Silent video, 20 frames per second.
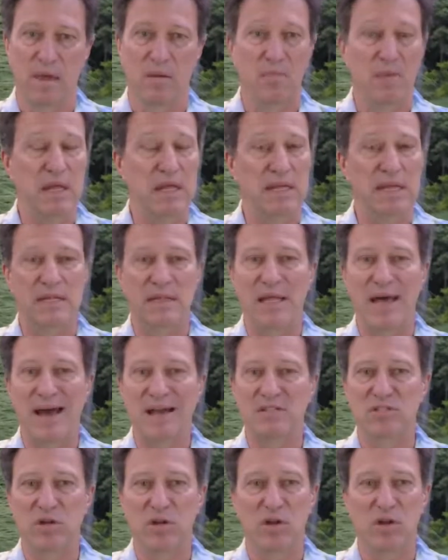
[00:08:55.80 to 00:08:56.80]
meaning it
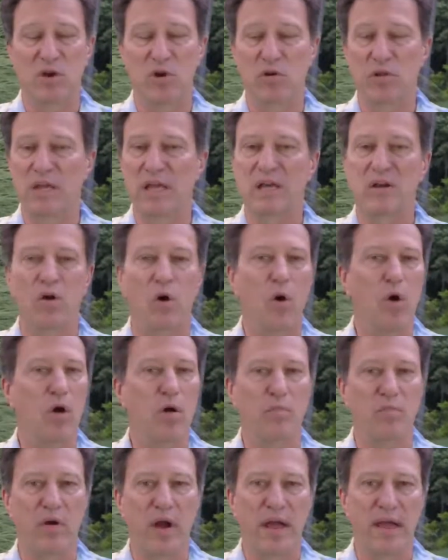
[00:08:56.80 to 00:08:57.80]
locks securely in
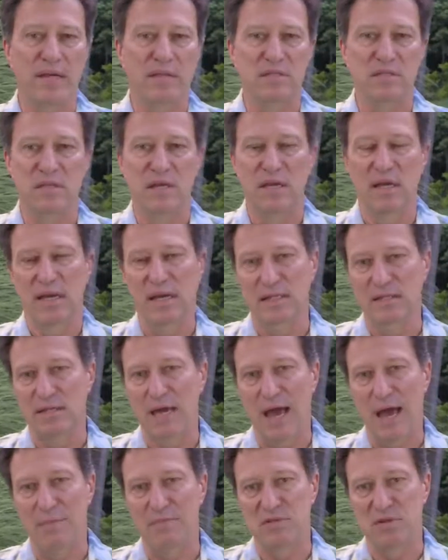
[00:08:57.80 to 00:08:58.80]
all brands and
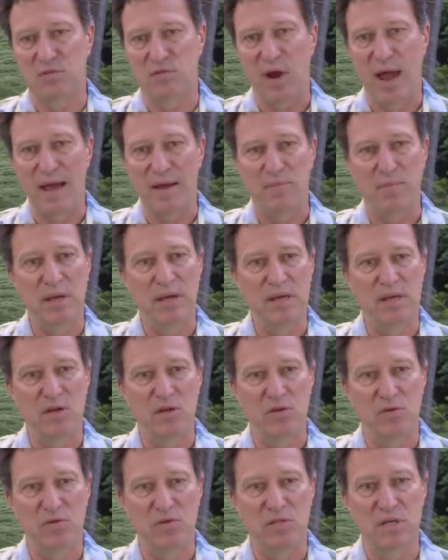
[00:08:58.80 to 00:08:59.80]
types of rack
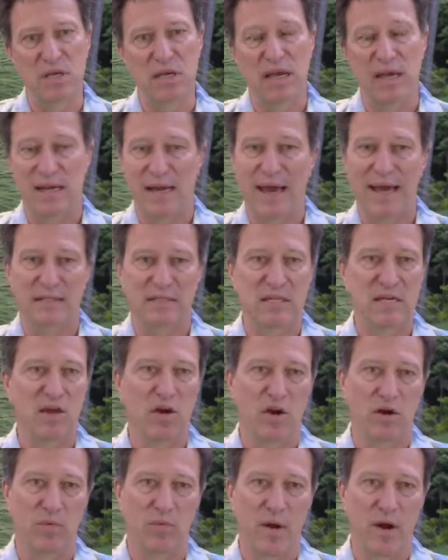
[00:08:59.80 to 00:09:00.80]
PDUs and IT
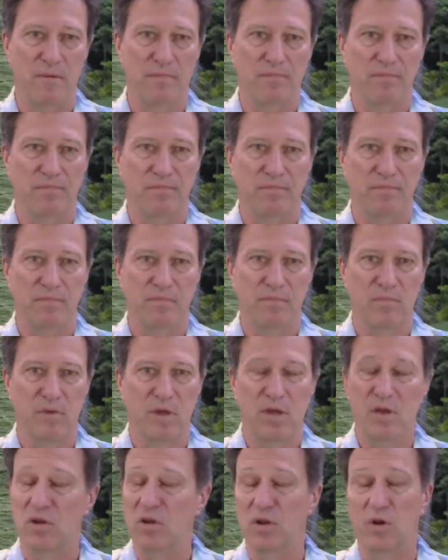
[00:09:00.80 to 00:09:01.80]
hardware.
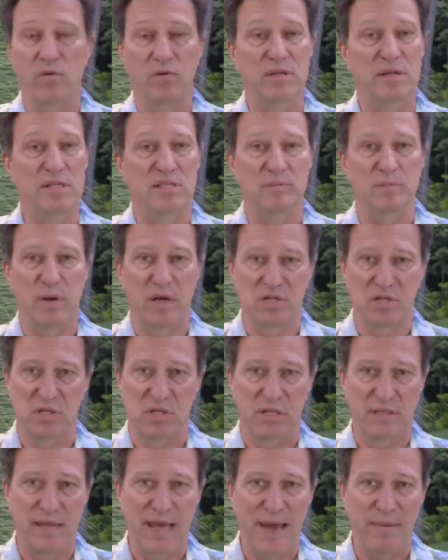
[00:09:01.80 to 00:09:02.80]
You don't need
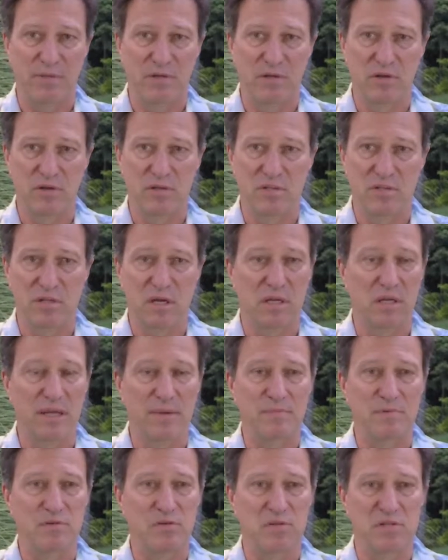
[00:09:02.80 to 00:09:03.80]
special adapters,
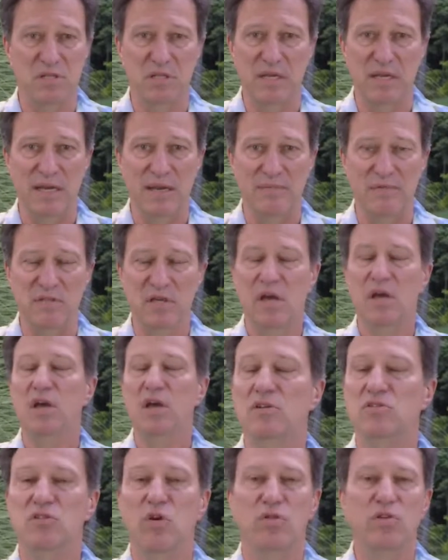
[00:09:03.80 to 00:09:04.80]
clips, or sleeves,
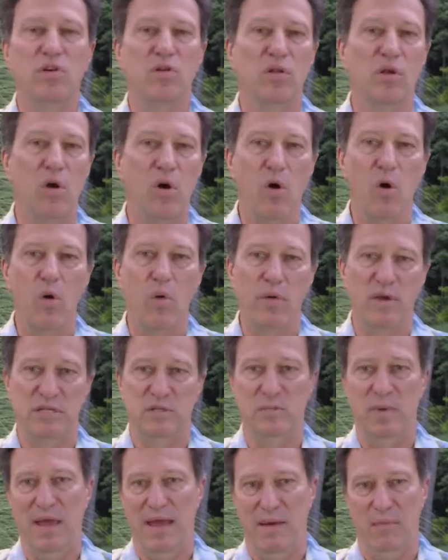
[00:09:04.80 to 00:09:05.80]
so you'll
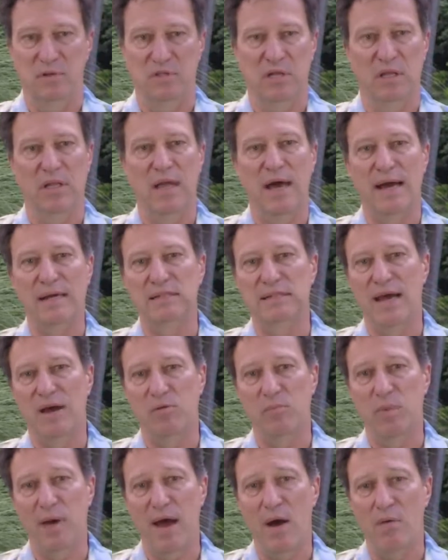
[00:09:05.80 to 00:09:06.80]
always be able to lock
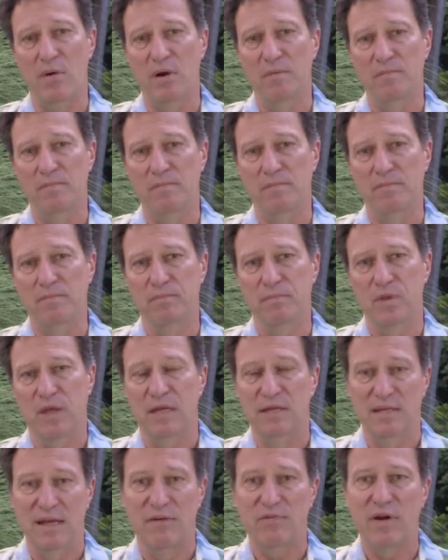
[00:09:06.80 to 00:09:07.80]
down power
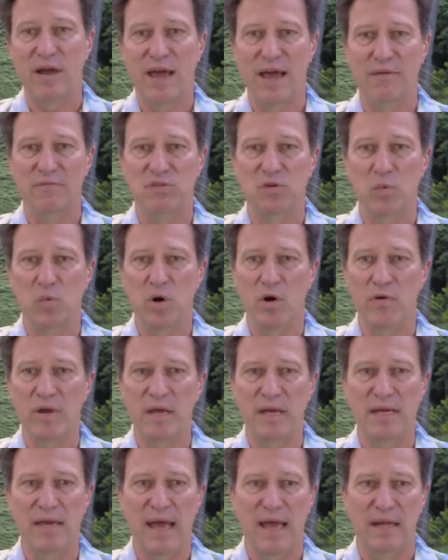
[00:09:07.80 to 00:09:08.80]
and never have to
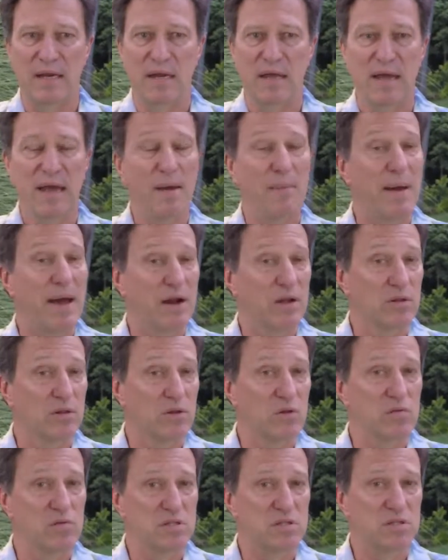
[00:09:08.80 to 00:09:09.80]
worry again about a
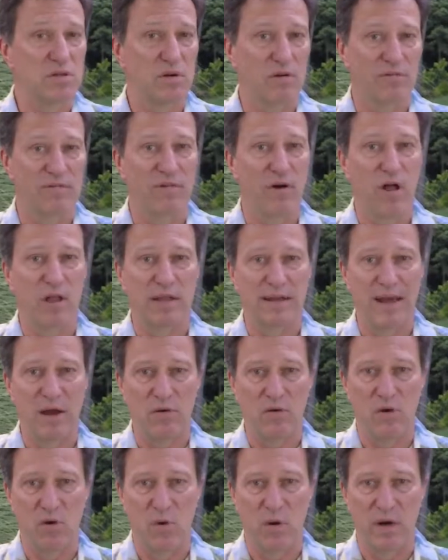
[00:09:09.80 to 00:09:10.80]
loose or fallen
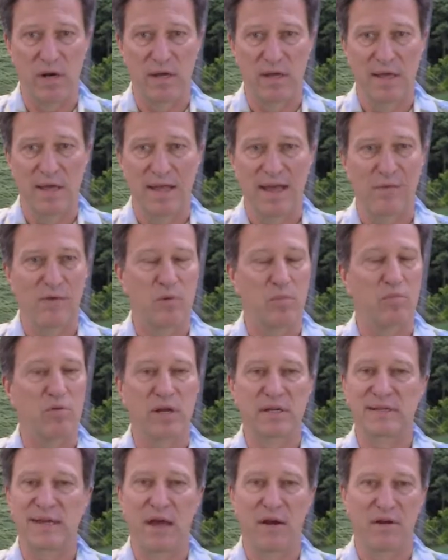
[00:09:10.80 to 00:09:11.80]
out cord that will
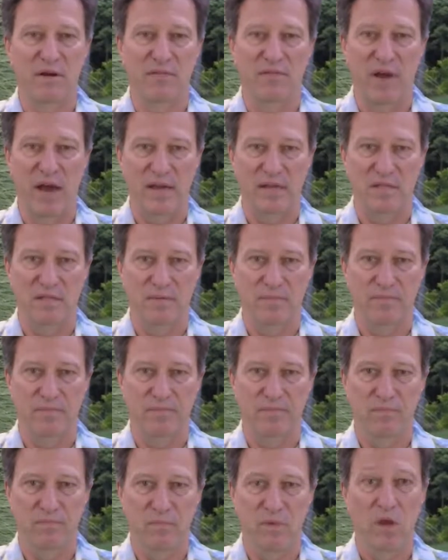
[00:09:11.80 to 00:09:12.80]
bring down a device.
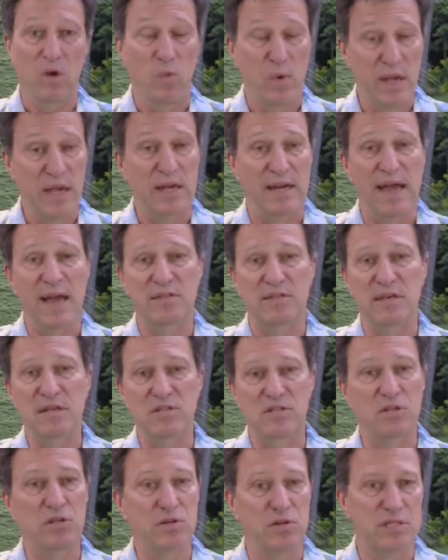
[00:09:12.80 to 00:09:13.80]
We can add
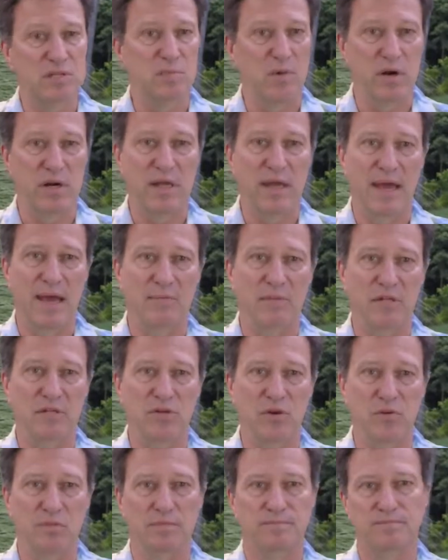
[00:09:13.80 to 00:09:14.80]
these to your smart cabinet
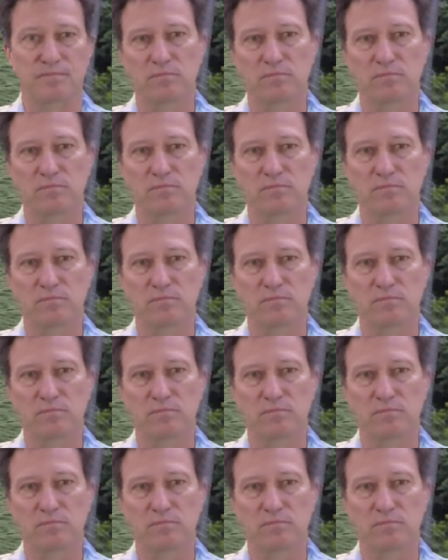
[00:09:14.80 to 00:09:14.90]
too.